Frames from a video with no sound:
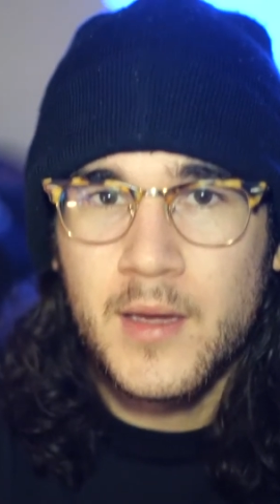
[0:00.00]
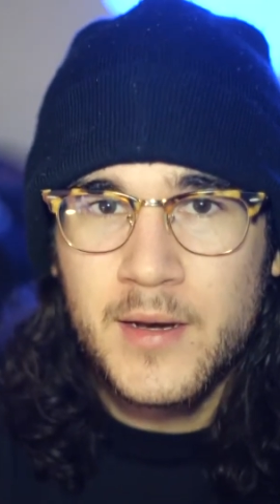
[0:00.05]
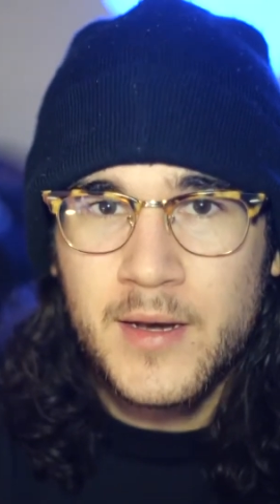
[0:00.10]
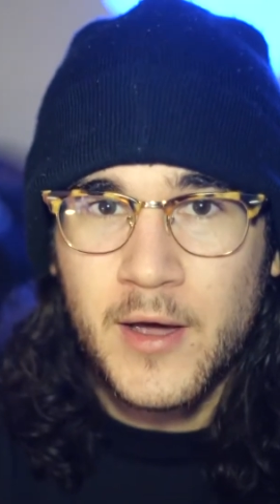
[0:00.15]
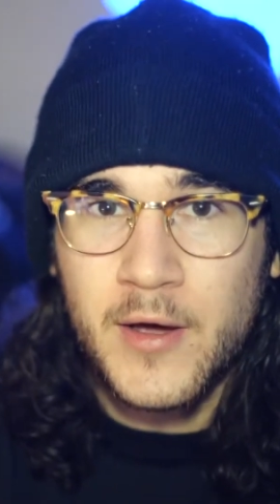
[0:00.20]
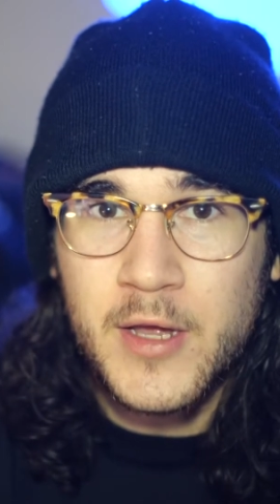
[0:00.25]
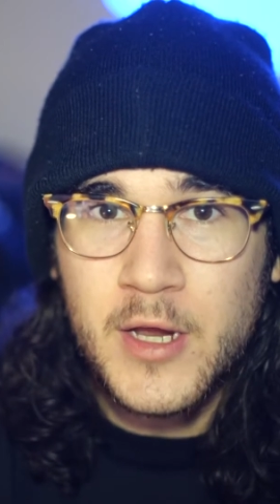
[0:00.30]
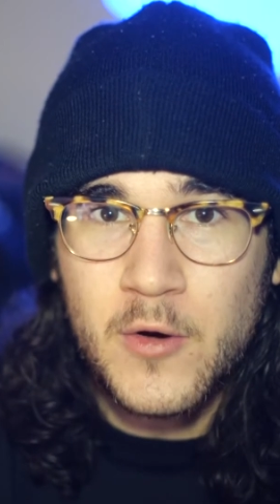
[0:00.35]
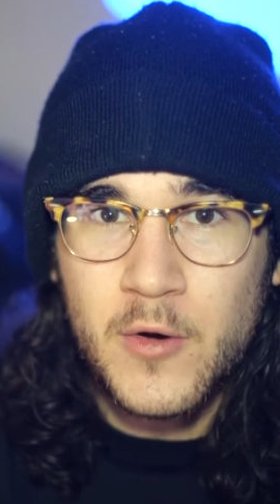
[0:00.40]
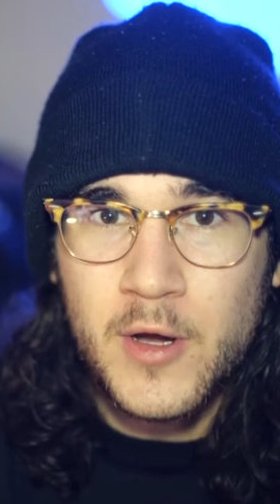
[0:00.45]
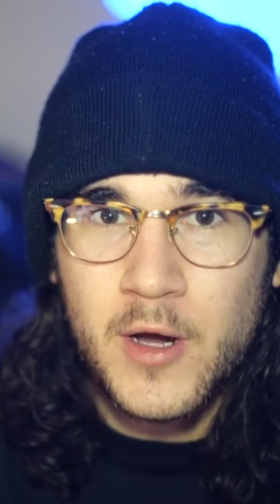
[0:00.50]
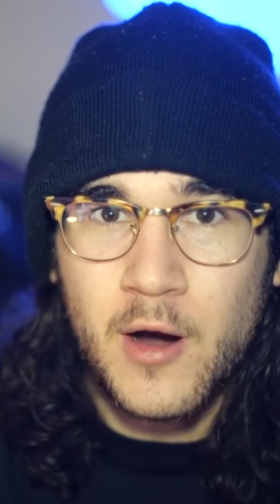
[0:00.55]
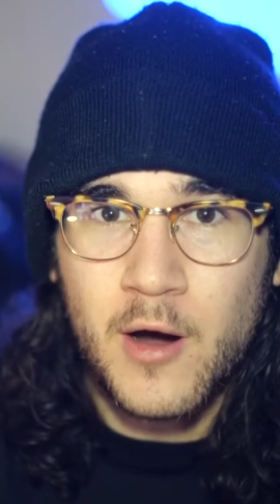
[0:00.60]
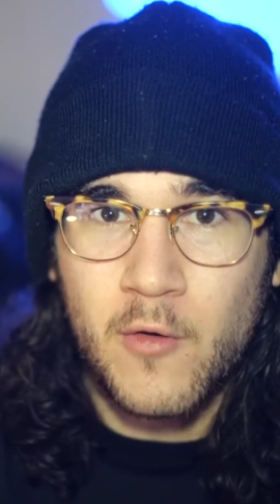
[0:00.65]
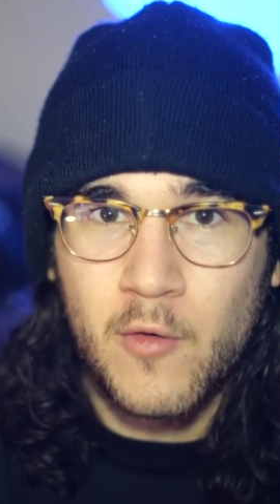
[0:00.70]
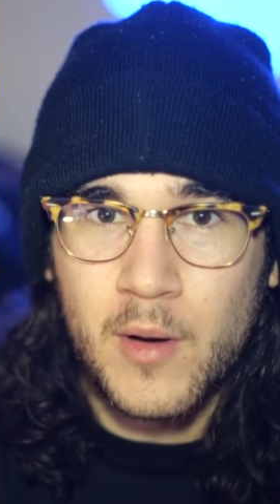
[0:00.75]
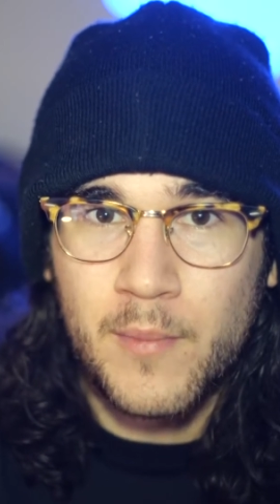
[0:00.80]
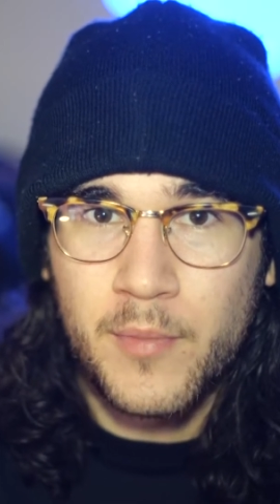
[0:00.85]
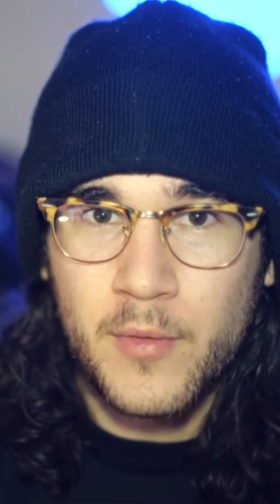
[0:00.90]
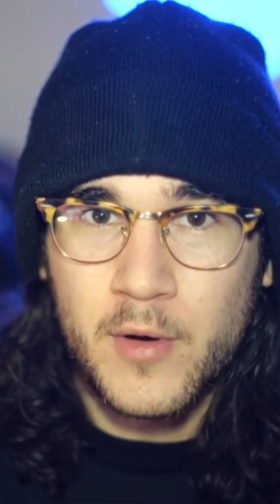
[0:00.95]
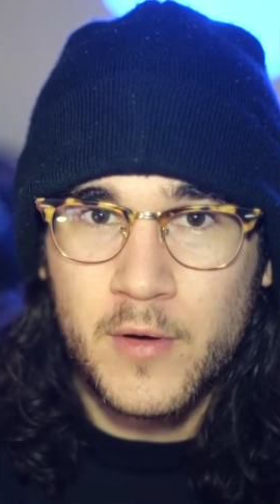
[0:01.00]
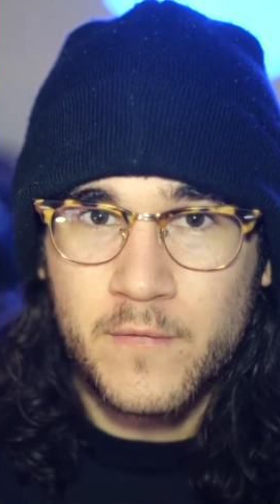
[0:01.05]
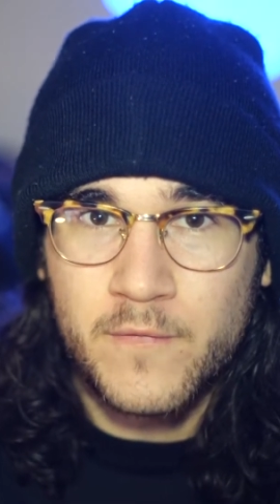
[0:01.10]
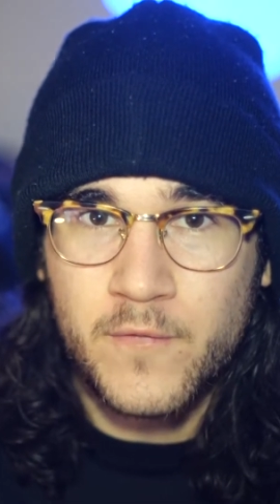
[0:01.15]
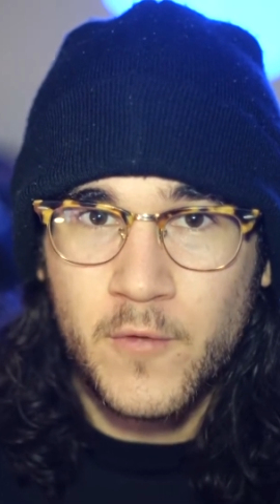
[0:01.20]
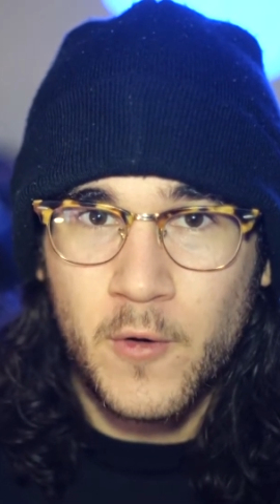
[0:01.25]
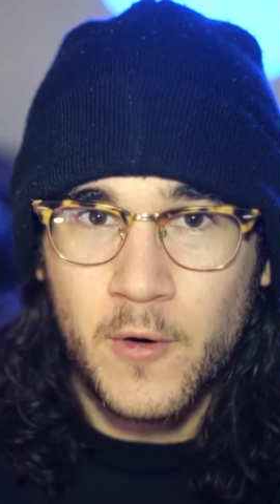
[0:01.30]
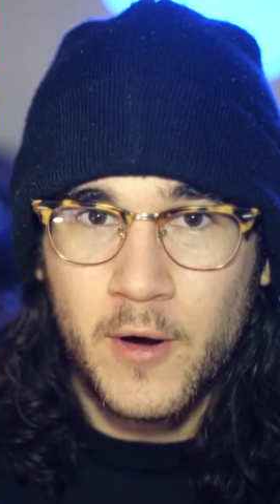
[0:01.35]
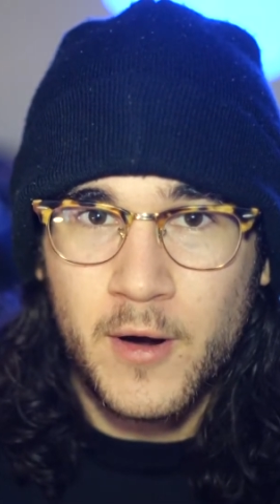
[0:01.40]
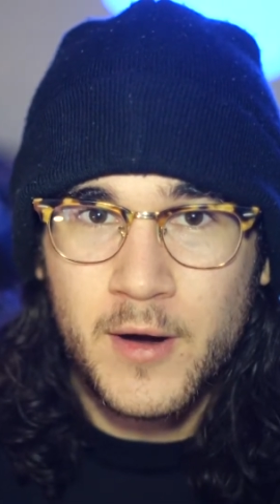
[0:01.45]
Now here we are at
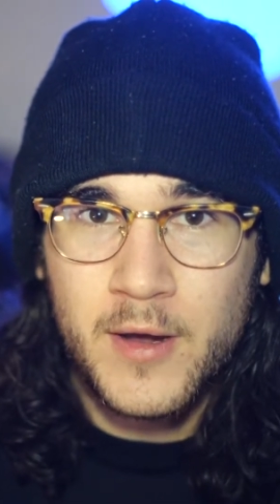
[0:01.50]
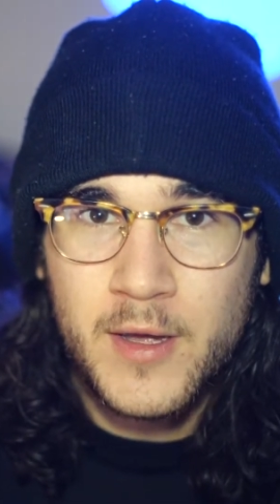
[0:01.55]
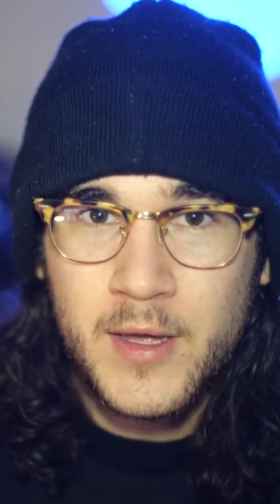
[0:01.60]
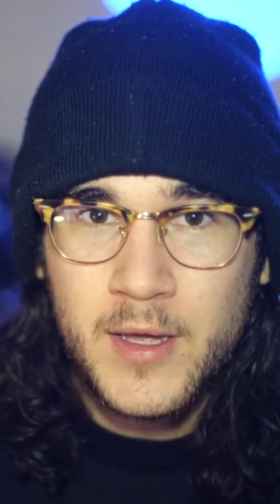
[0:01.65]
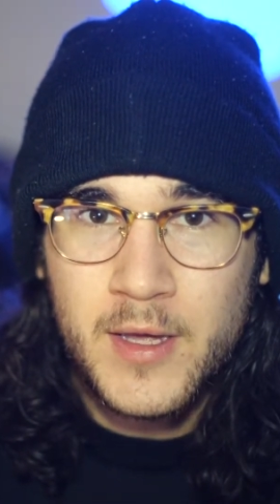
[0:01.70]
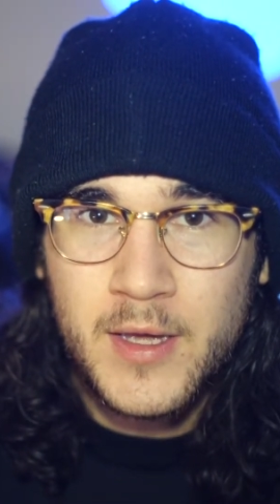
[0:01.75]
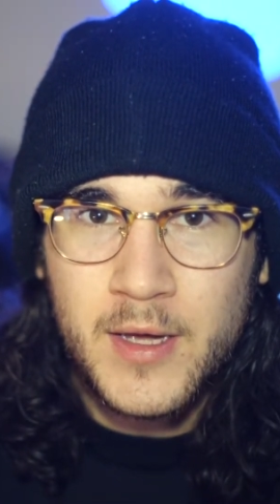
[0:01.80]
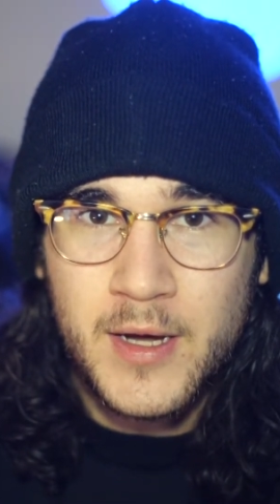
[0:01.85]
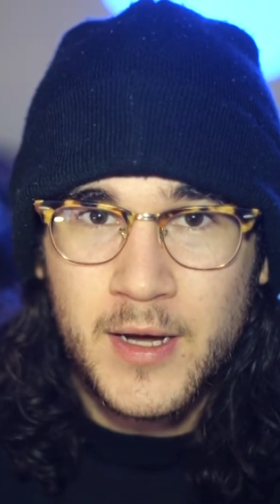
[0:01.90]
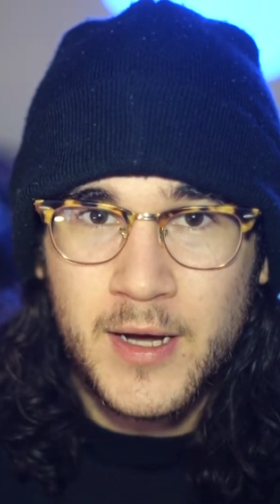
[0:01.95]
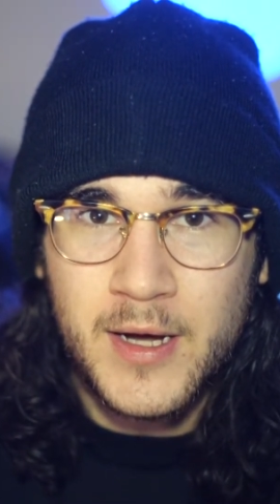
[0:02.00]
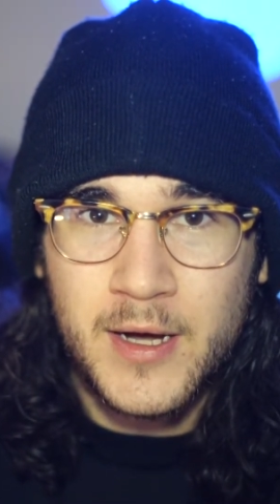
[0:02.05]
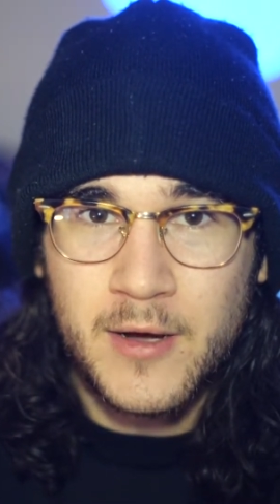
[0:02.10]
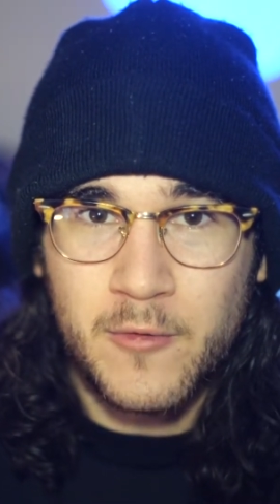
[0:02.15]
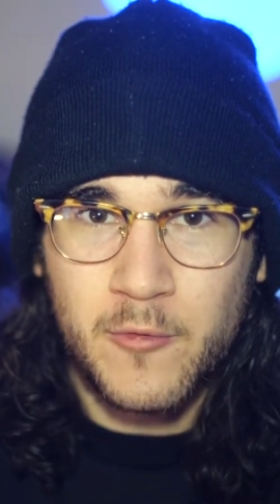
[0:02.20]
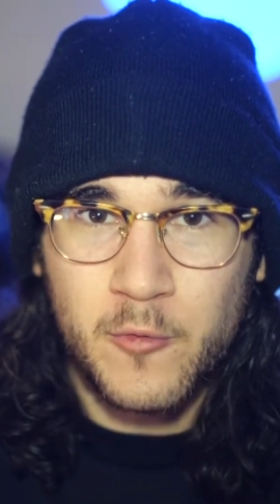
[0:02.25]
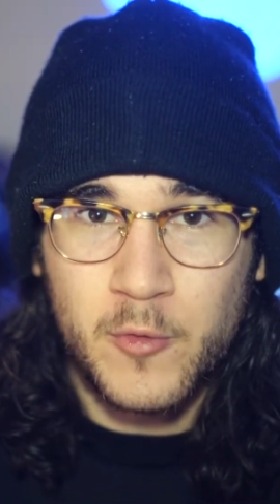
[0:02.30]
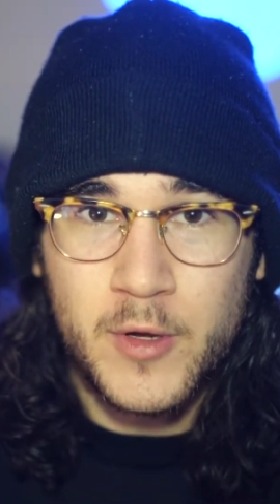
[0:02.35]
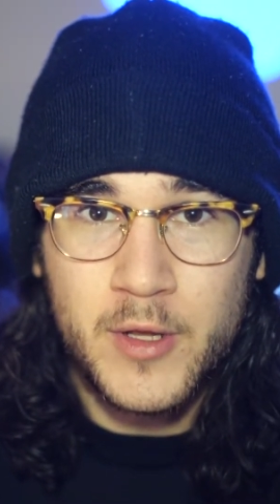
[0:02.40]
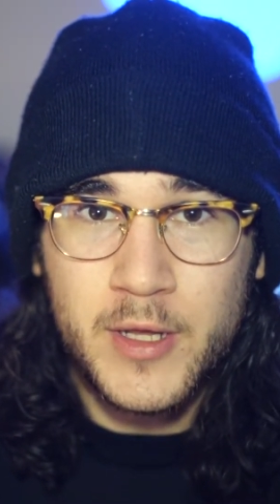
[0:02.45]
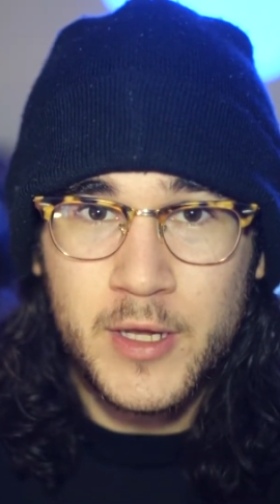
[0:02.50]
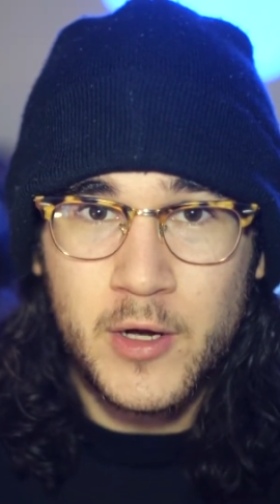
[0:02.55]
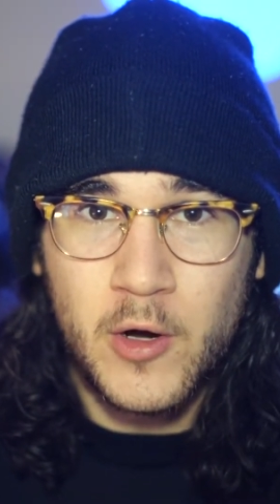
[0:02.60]
1.4. Really